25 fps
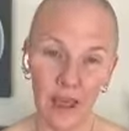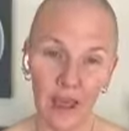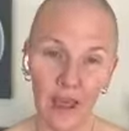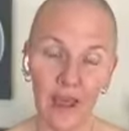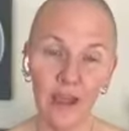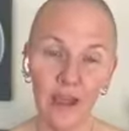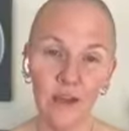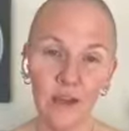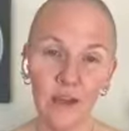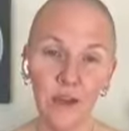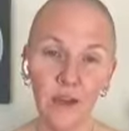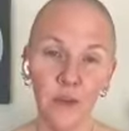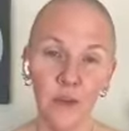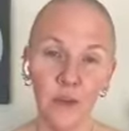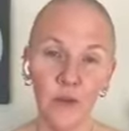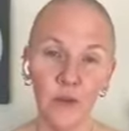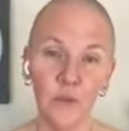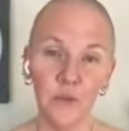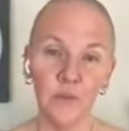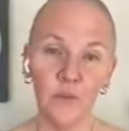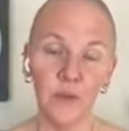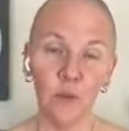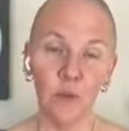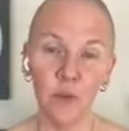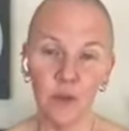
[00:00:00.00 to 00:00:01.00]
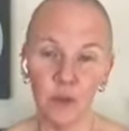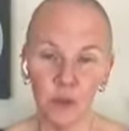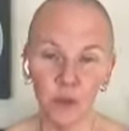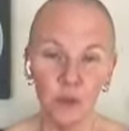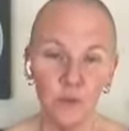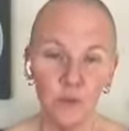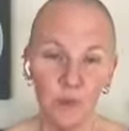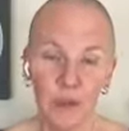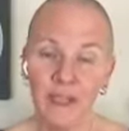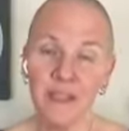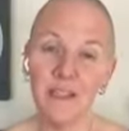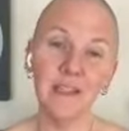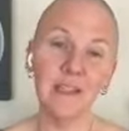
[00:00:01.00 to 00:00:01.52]
that when
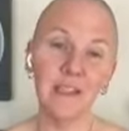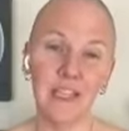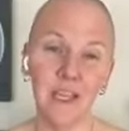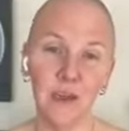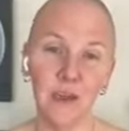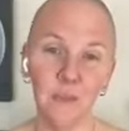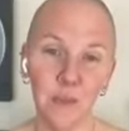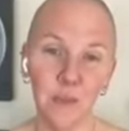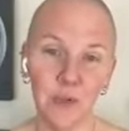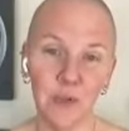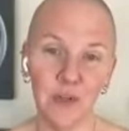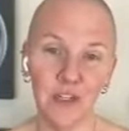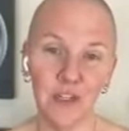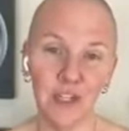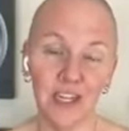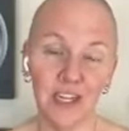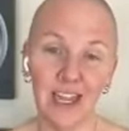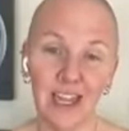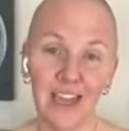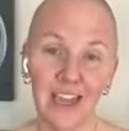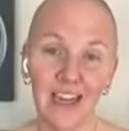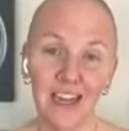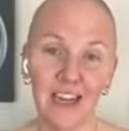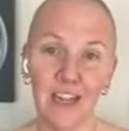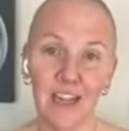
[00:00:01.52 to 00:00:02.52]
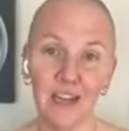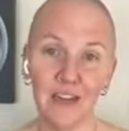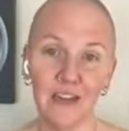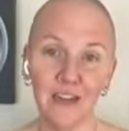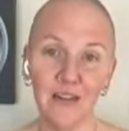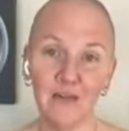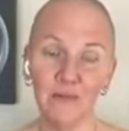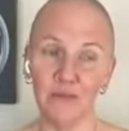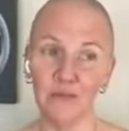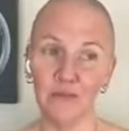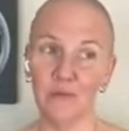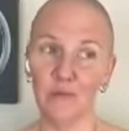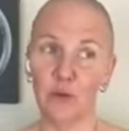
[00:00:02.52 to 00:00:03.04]
those buttons get pushed.
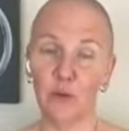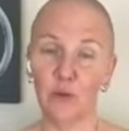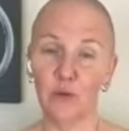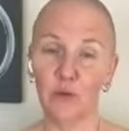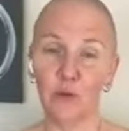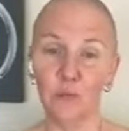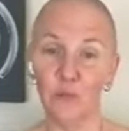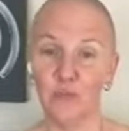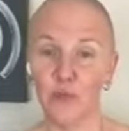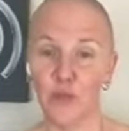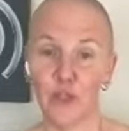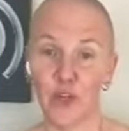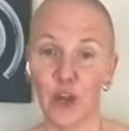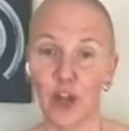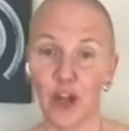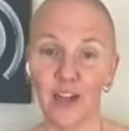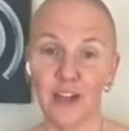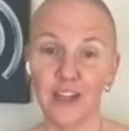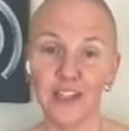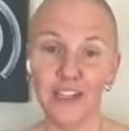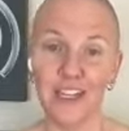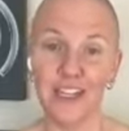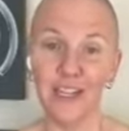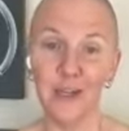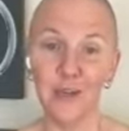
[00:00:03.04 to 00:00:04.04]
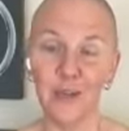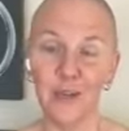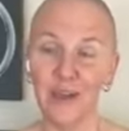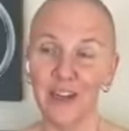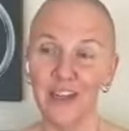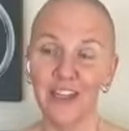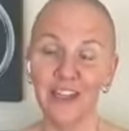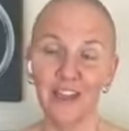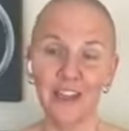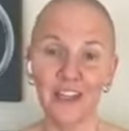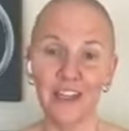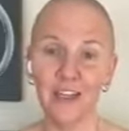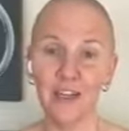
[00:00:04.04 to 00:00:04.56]
And no shock to
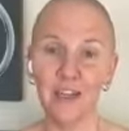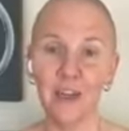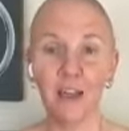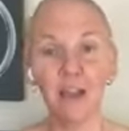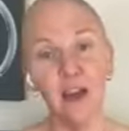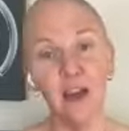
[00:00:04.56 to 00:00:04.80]
anybody, like